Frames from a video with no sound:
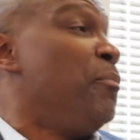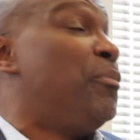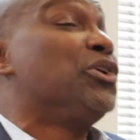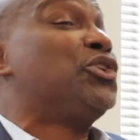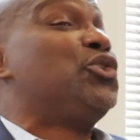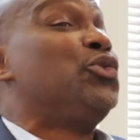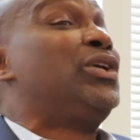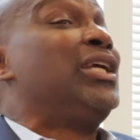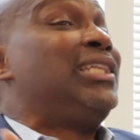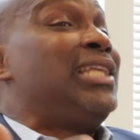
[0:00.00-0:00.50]

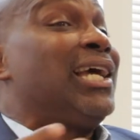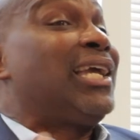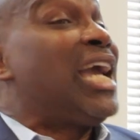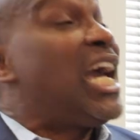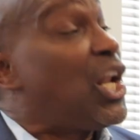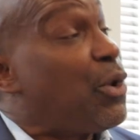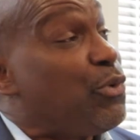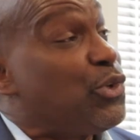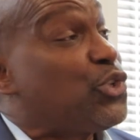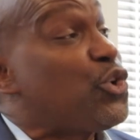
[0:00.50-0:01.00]
But you get that
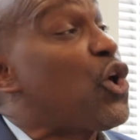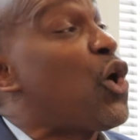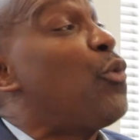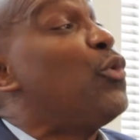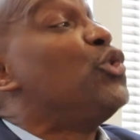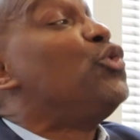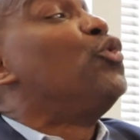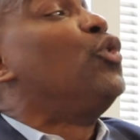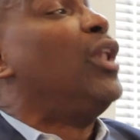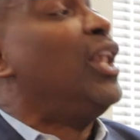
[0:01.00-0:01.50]
kind of return
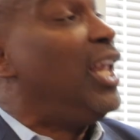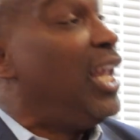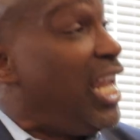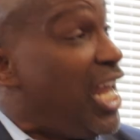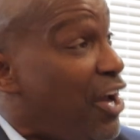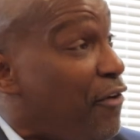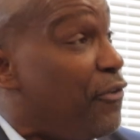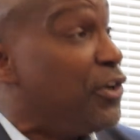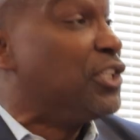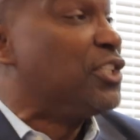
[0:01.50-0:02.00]
when you
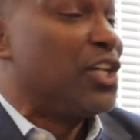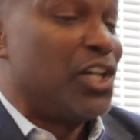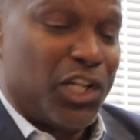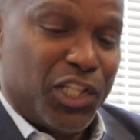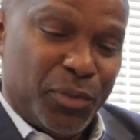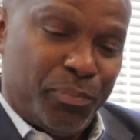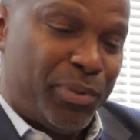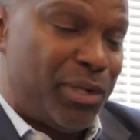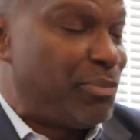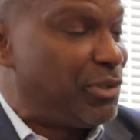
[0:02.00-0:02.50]
leverage
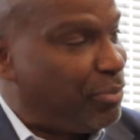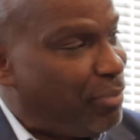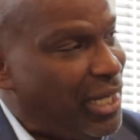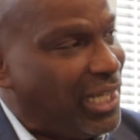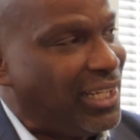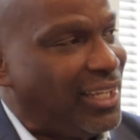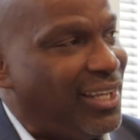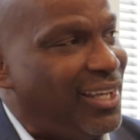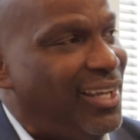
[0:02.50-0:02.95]
other people's money.